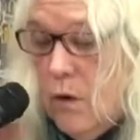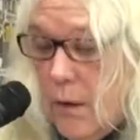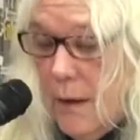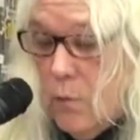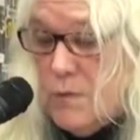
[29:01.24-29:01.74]

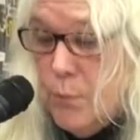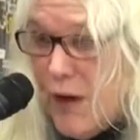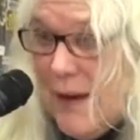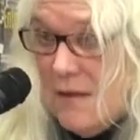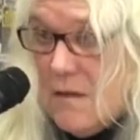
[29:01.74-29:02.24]
whirring was
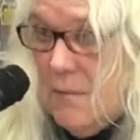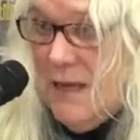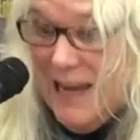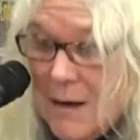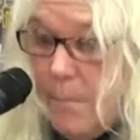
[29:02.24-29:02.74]
bringing to
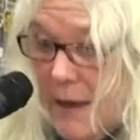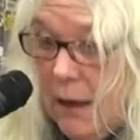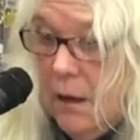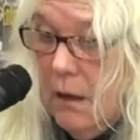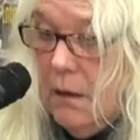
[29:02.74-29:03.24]
me hit me.